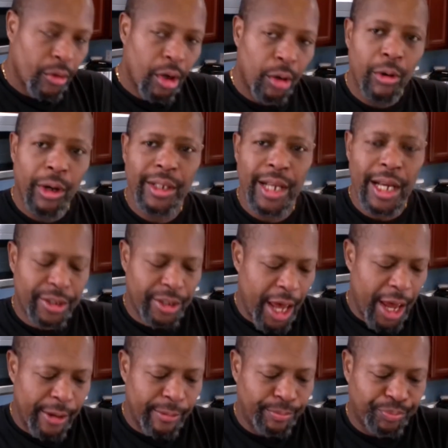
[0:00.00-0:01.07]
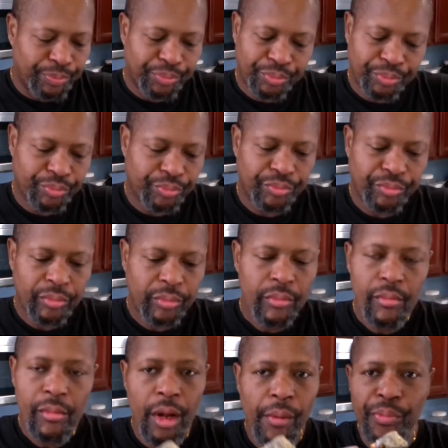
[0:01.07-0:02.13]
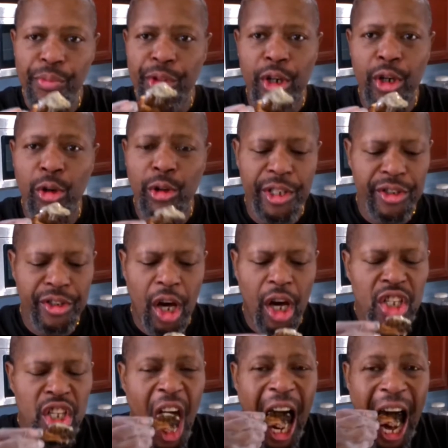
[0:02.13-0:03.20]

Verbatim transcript: What can I say? The cooling sauce,